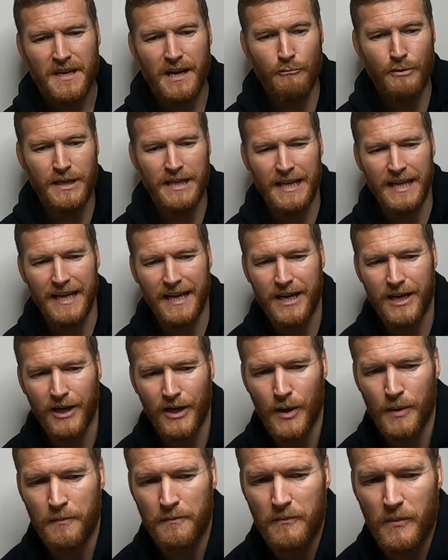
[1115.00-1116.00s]
I really like
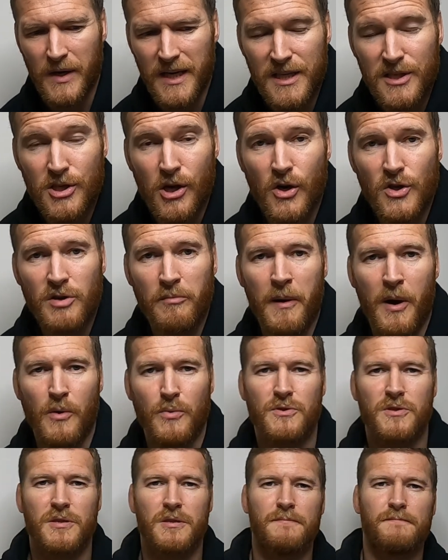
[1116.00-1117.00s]
when he talks
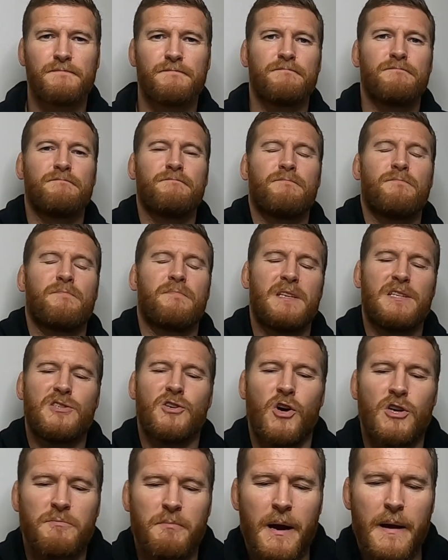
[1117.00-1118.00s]
about
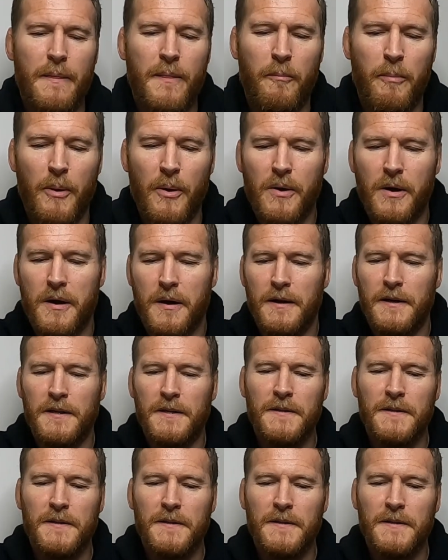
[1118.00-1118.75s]
in the book.